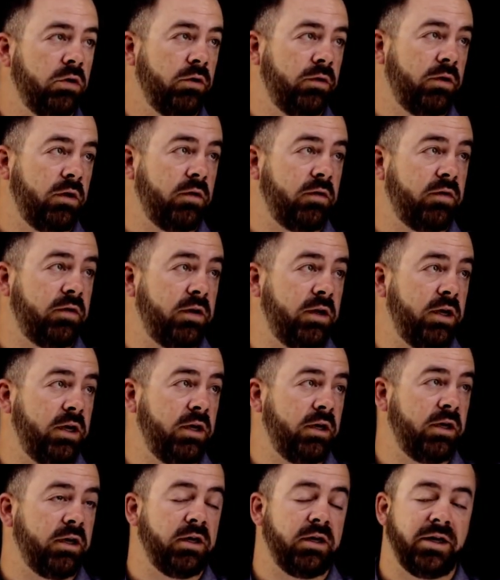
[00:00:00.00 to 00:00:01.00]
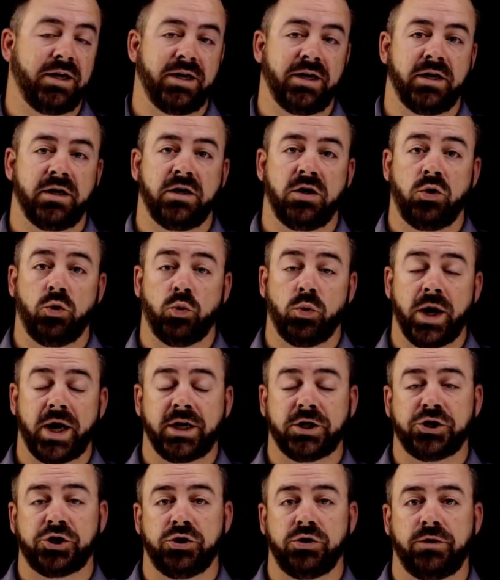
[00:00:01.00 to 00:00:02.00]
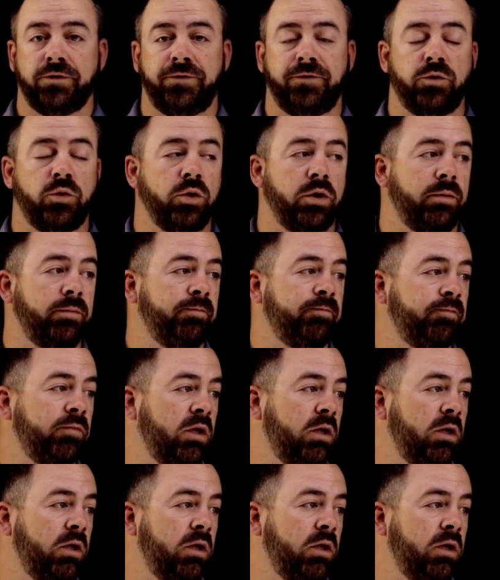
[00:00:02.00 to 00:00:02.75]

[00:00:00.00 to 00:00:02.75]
than seeing it in rational form.